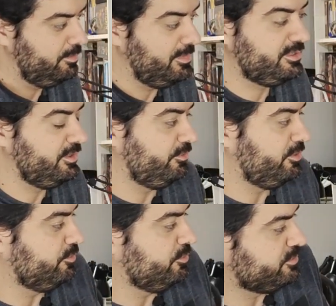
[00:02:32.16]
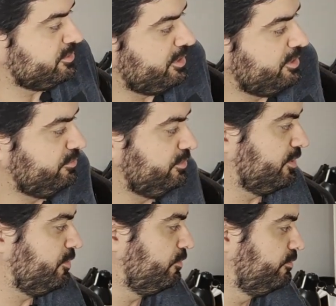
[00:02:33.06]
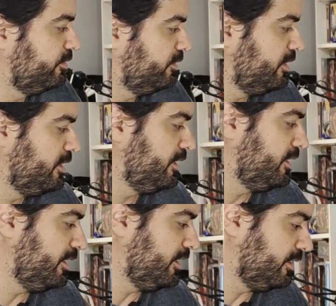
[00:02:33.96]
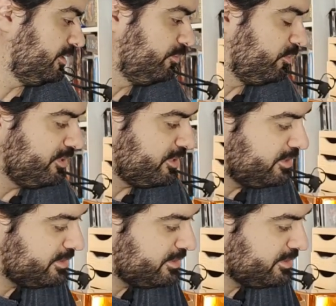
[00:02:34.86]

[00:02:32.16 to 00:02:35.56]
material used here in the cover. The printer